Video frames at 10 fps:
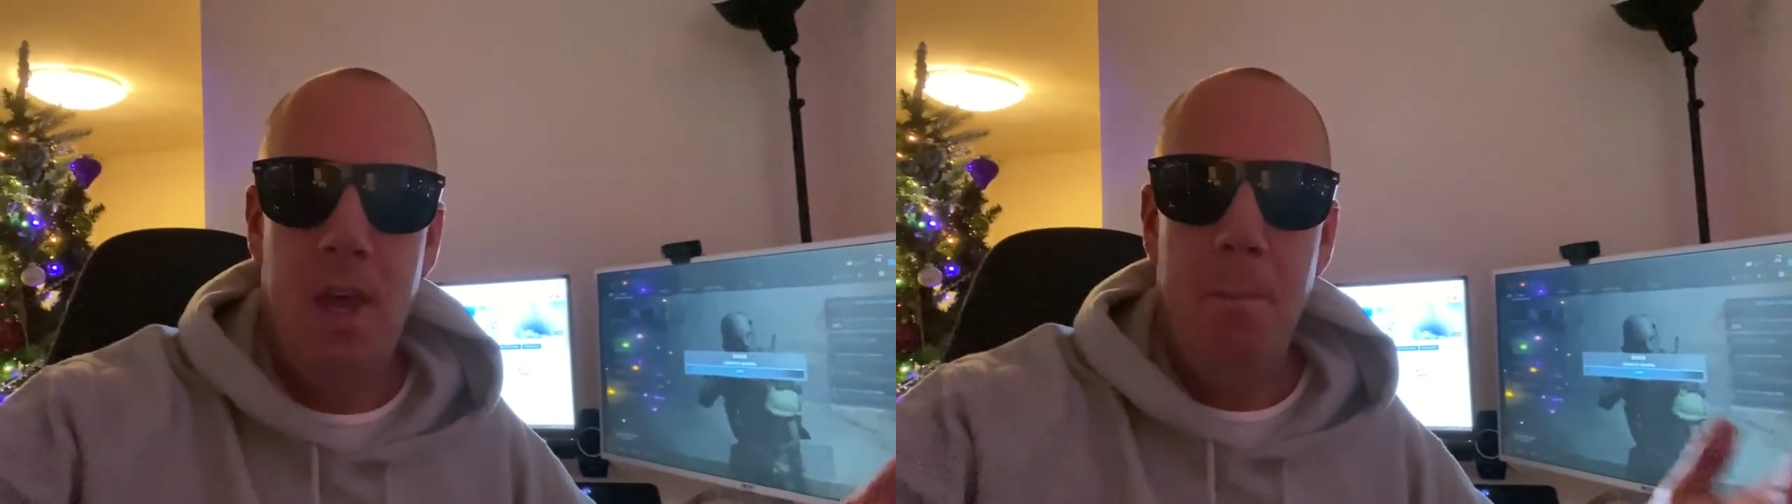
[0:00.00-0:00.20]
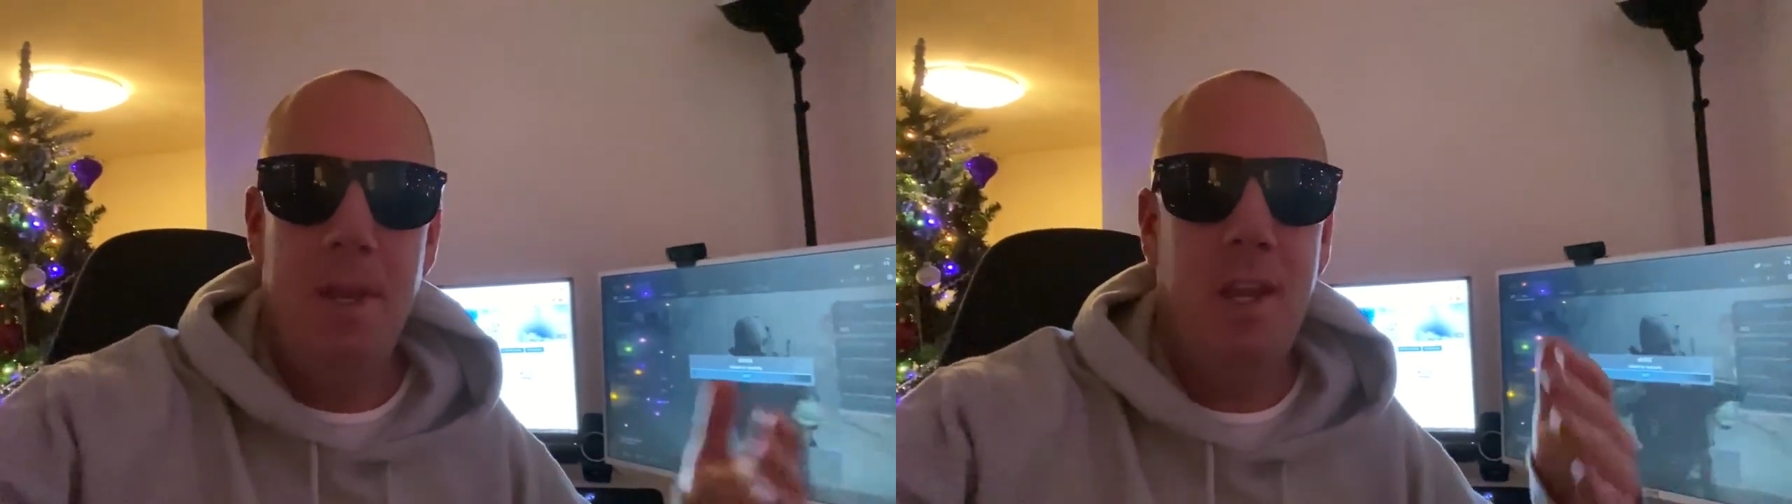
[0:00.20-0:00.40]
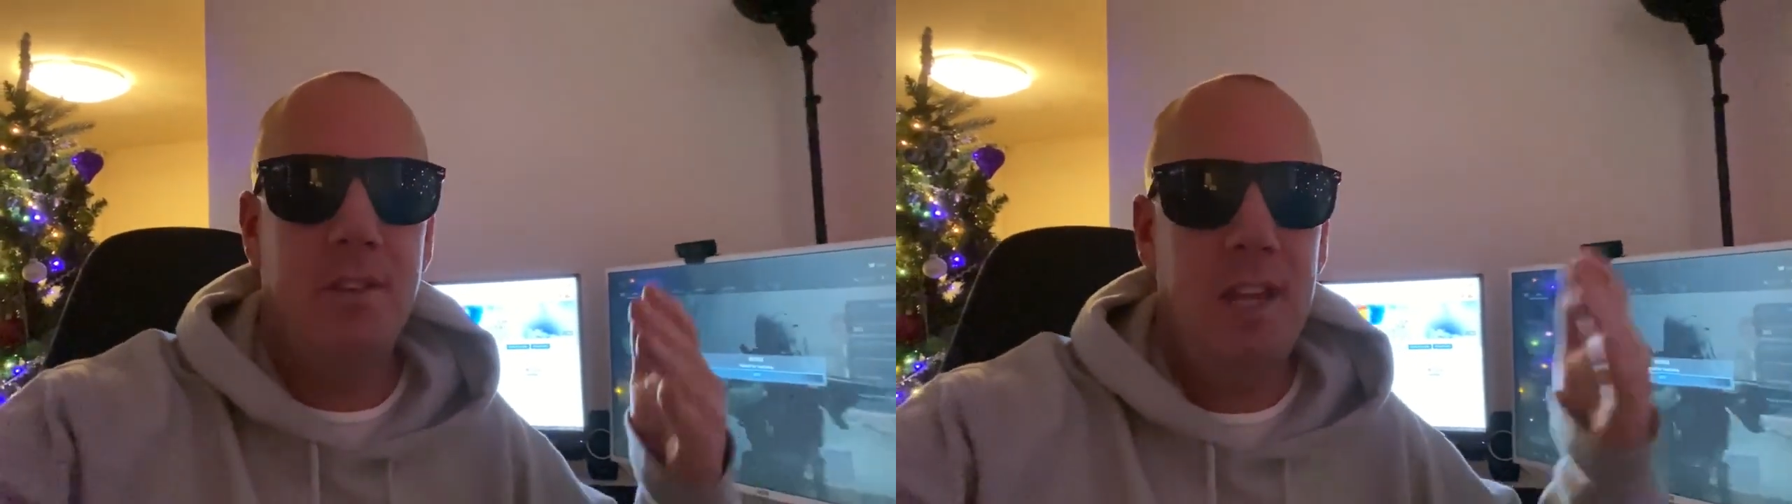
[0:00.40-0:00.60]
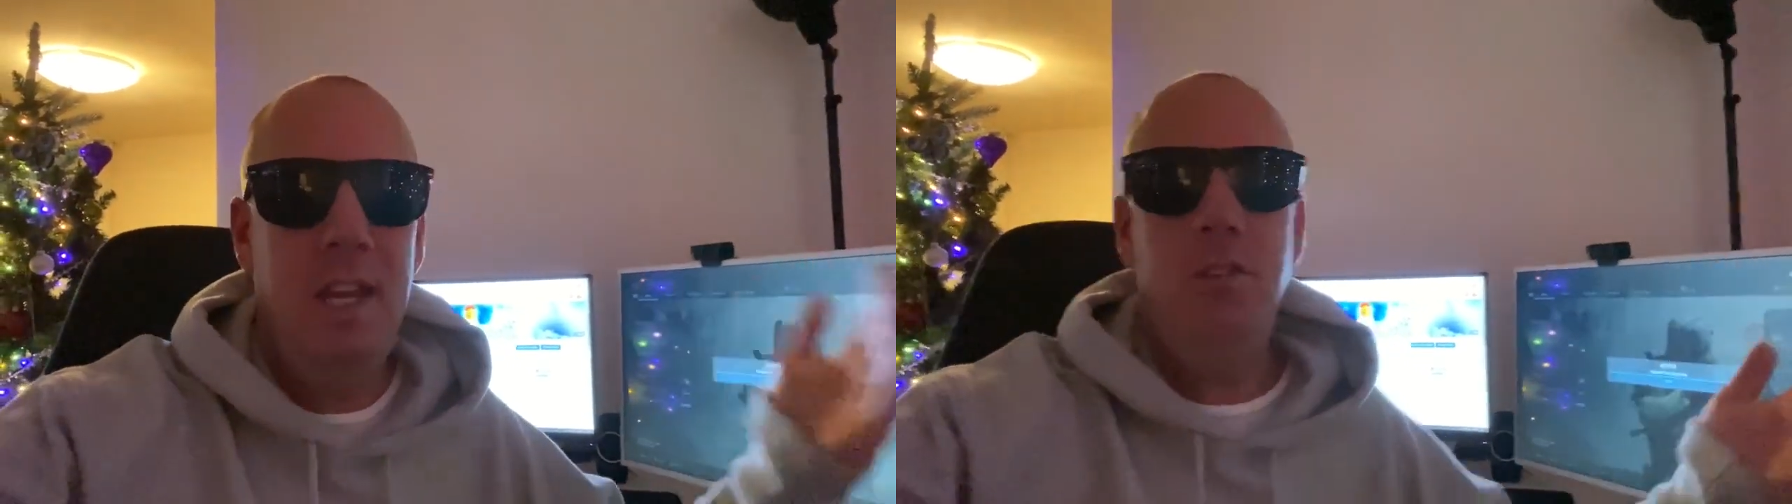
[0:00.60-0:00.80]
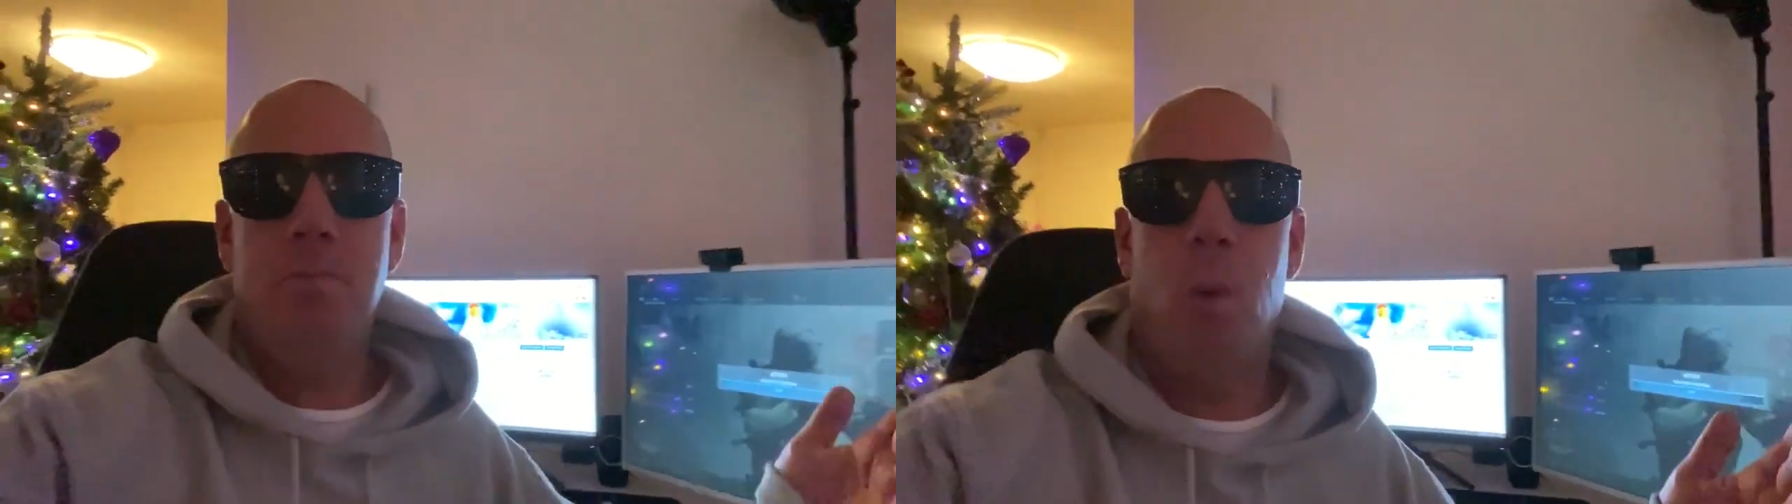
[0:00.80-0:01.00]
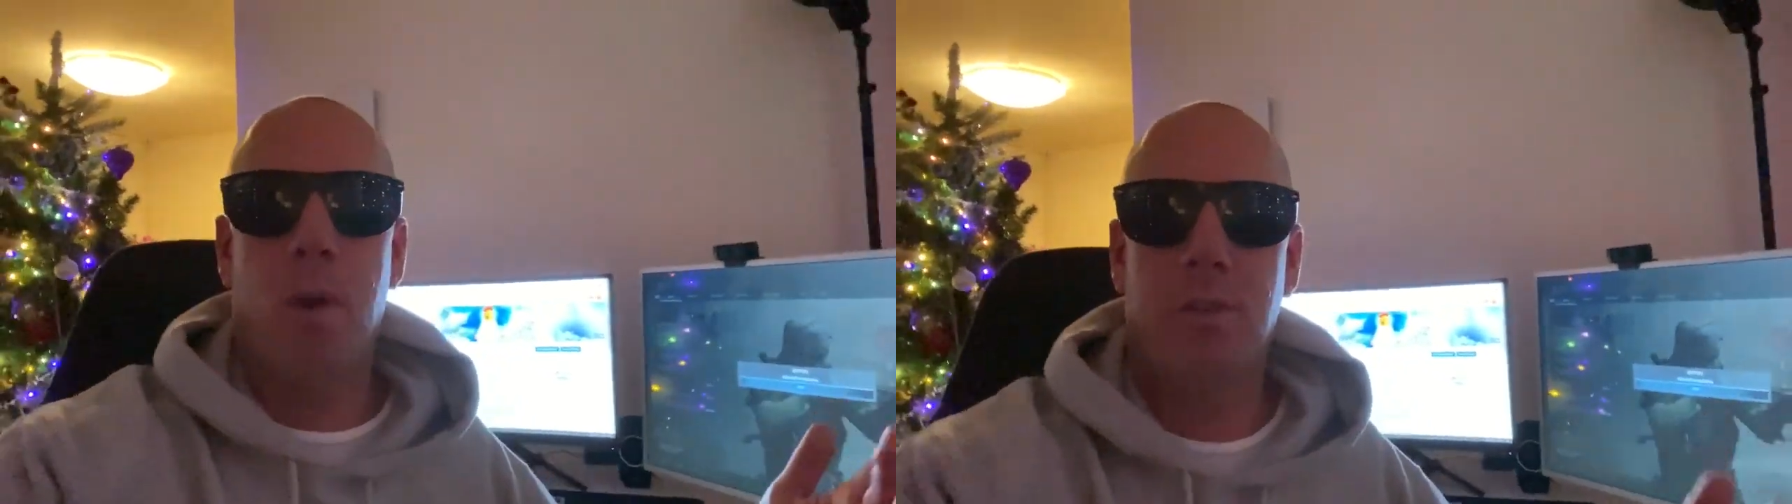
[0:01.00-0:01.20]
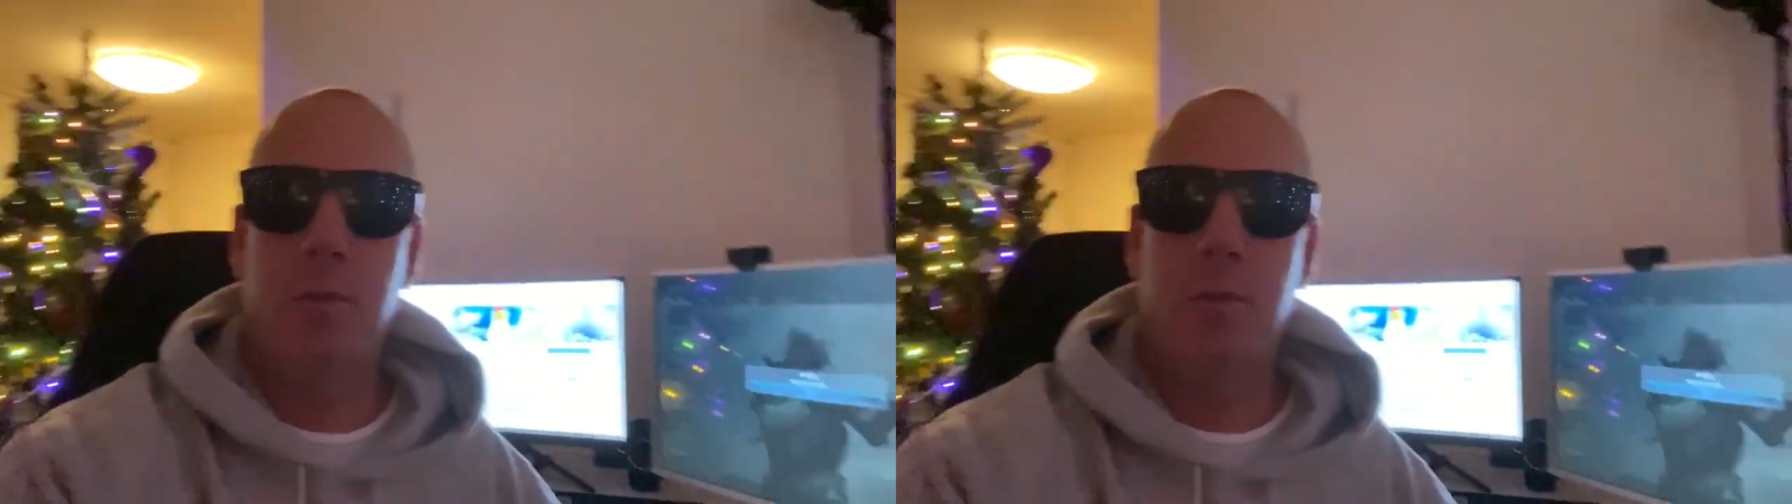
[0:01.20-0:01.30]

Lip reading: Because esports,